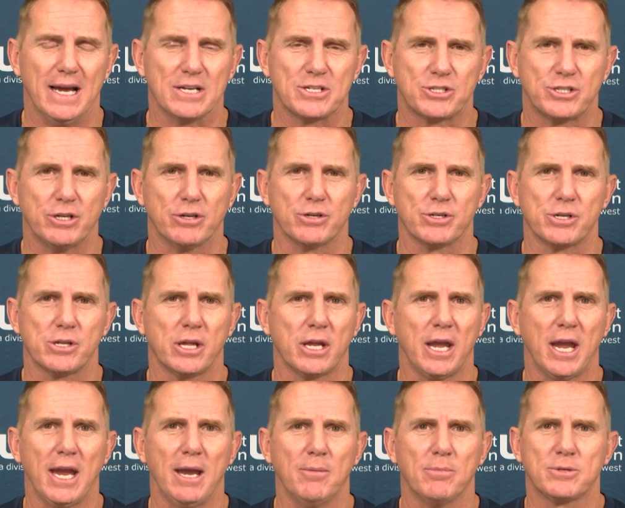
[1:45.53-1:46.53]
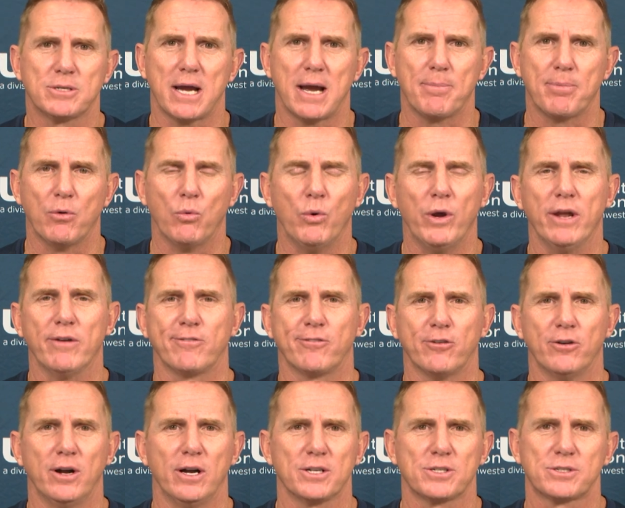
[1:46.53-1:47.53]
series of the game type of win
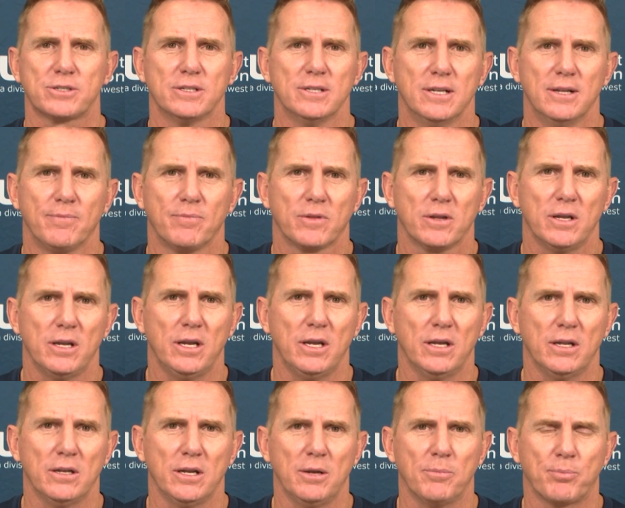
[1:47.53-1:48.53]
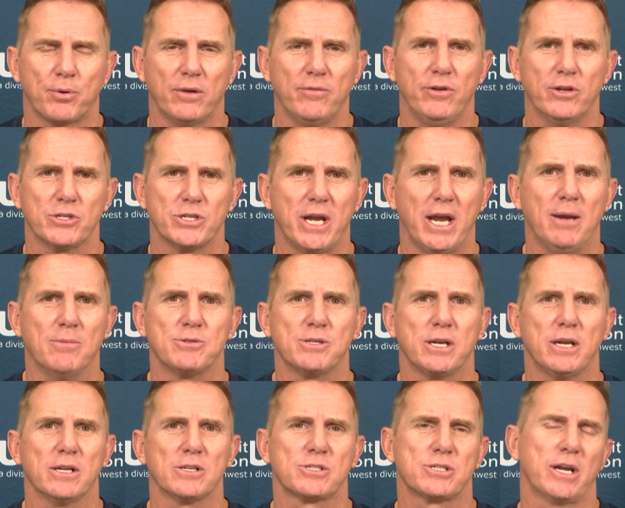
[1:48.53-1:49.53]
for us in previous games
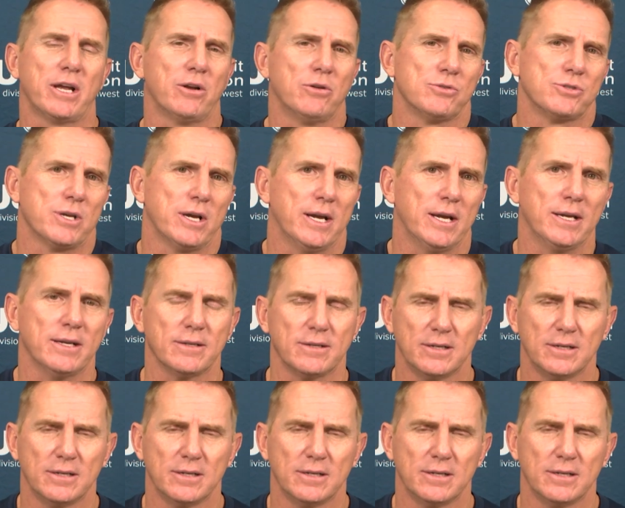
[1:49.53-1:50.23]
against San Jose.